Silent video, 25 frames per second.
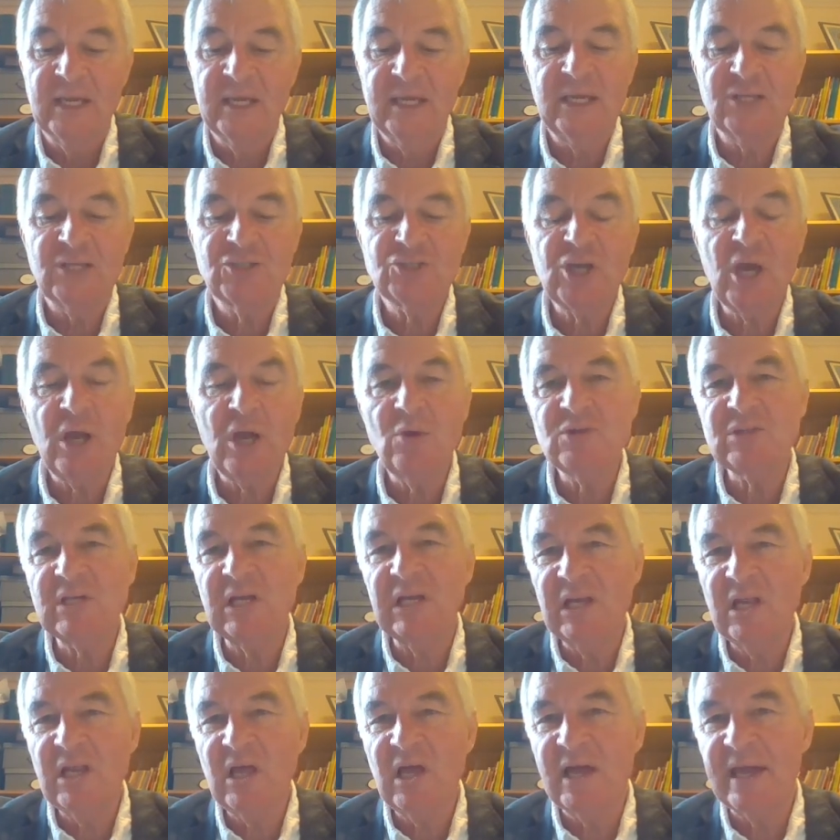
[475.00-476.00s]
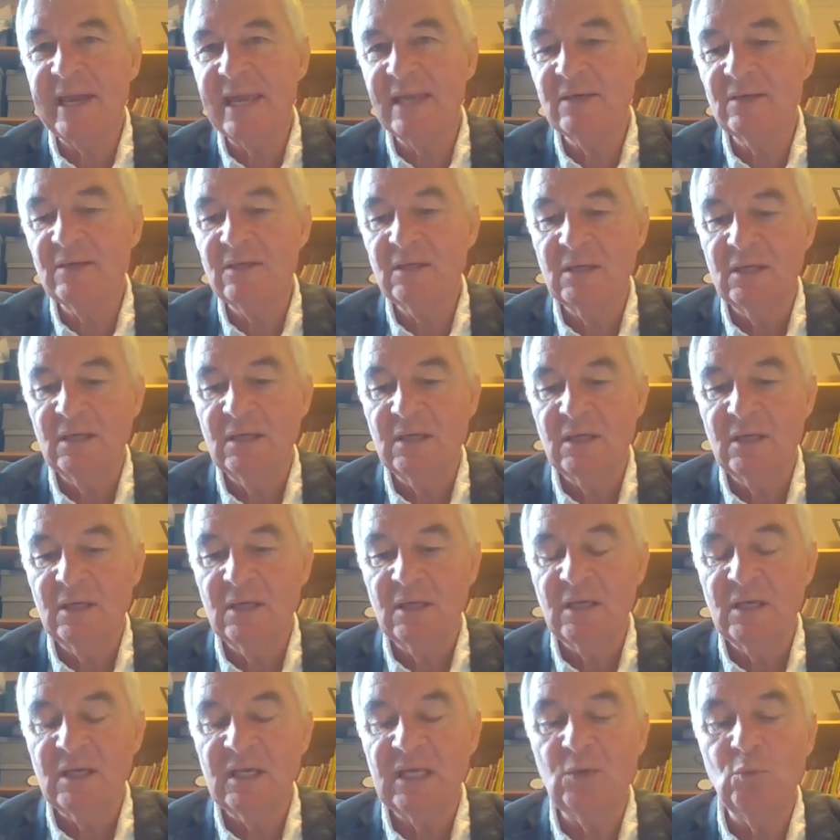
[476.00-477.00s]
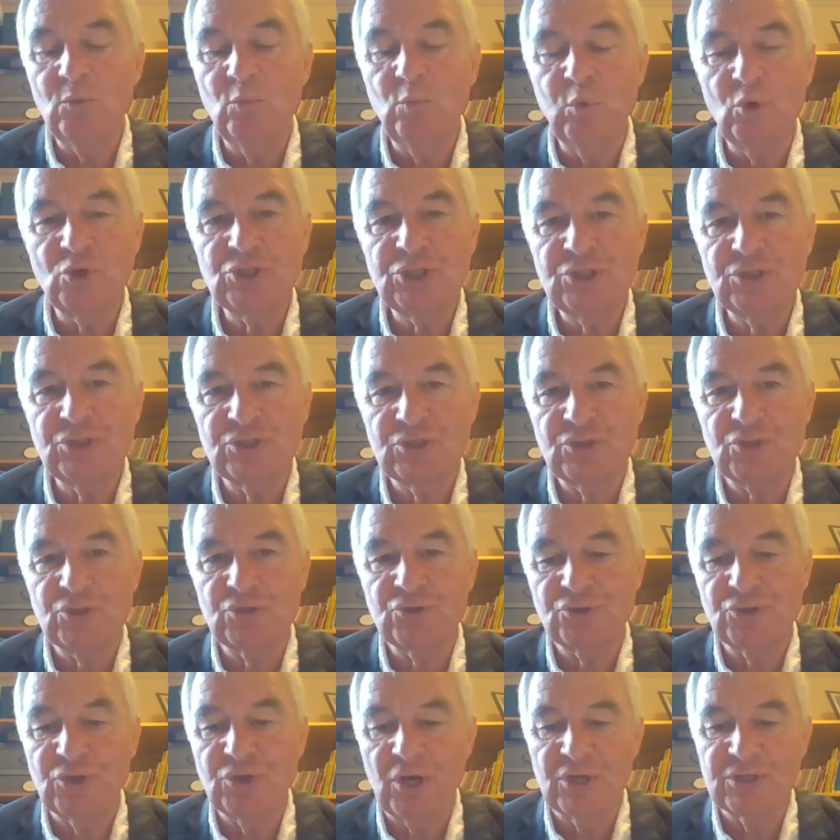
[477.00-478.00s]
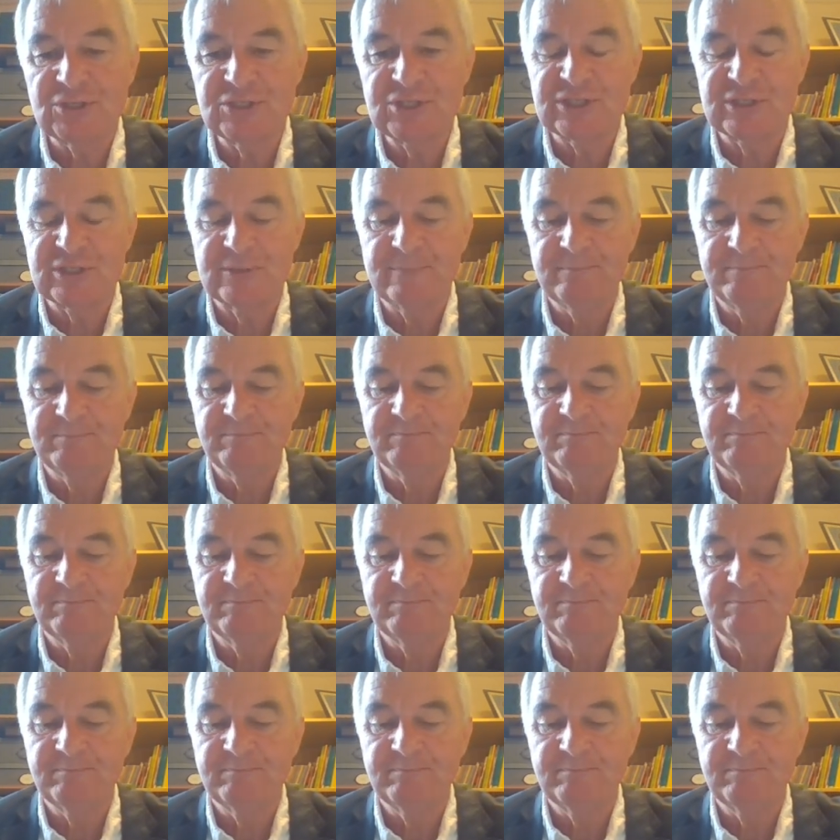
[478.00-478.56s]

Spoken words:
He chose a line he wouldn't cross.